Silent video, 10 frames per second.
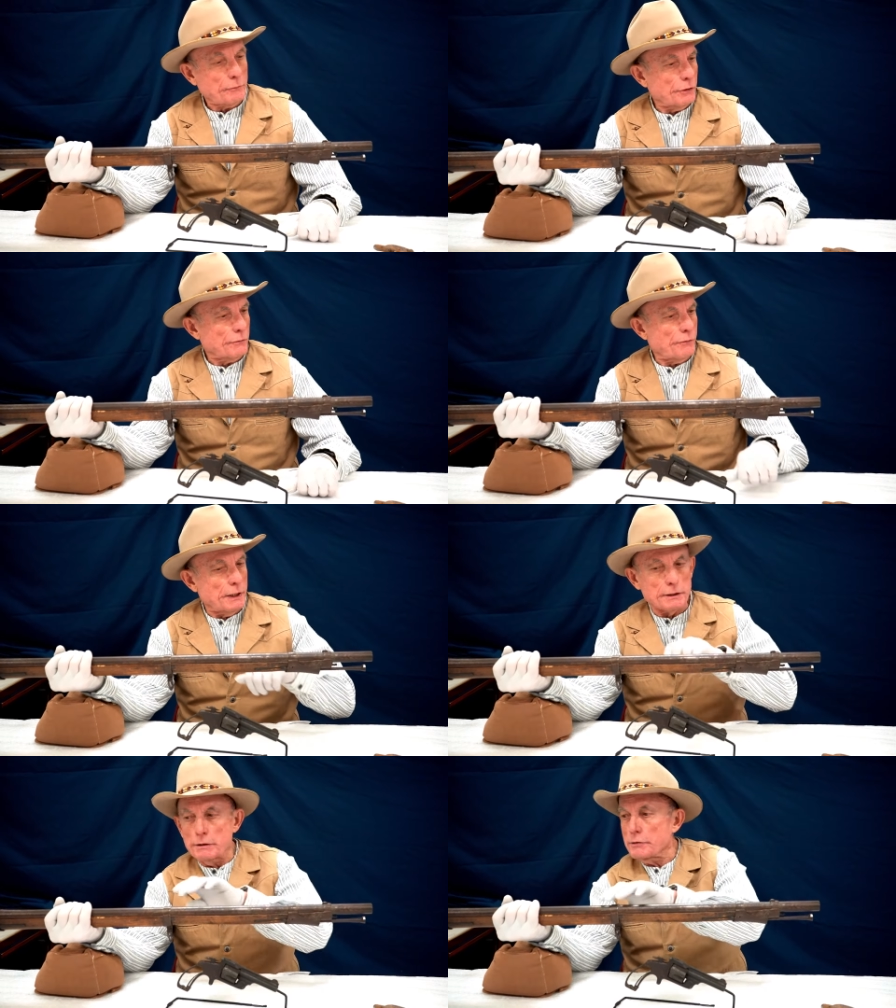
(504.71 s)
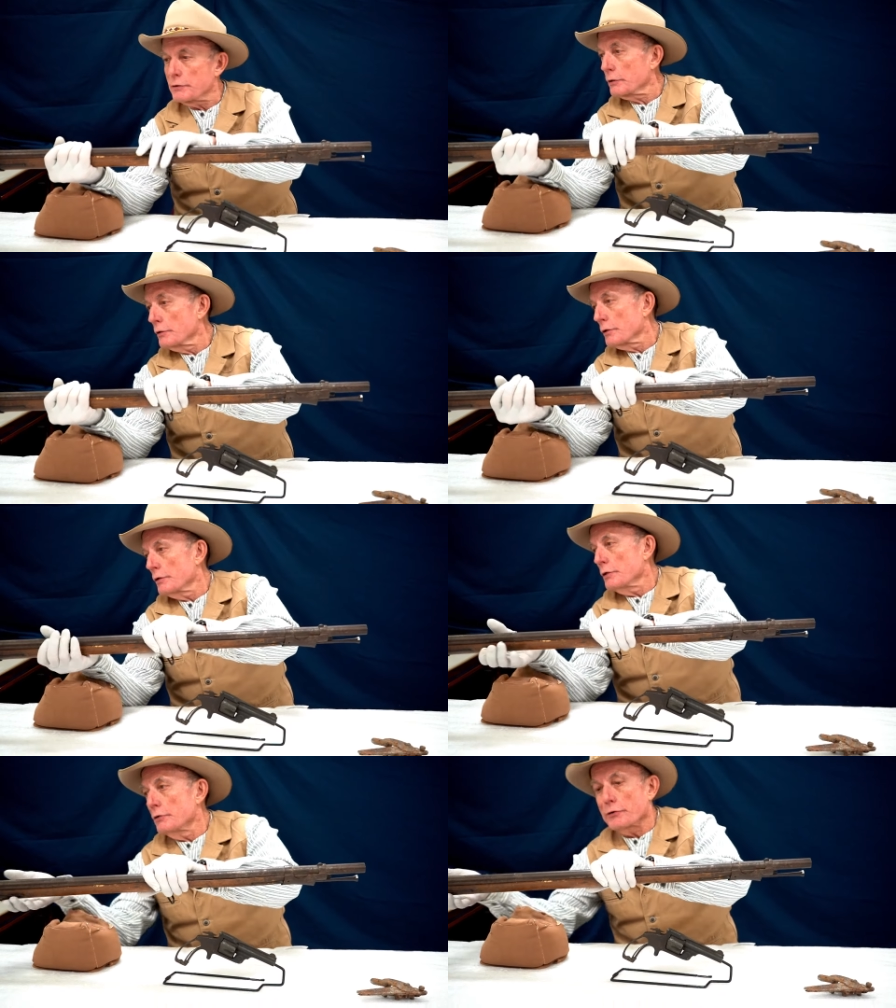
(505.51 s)
Couldn't find anything there
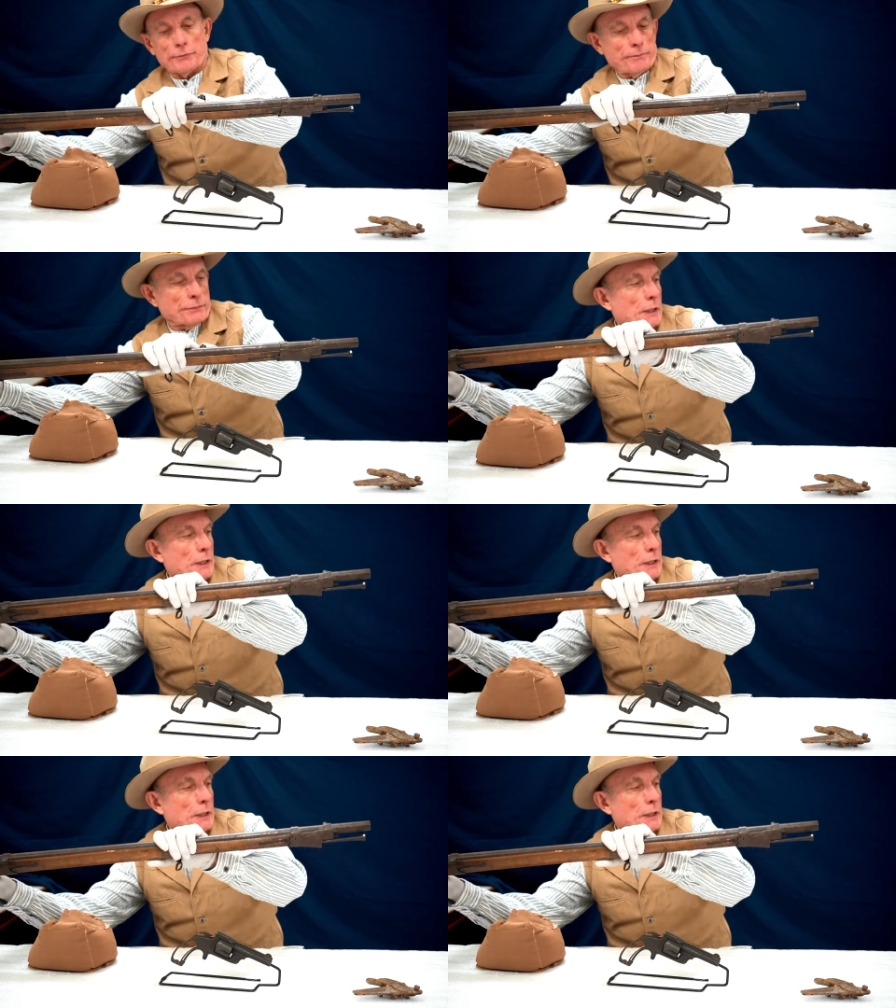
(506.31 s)
either.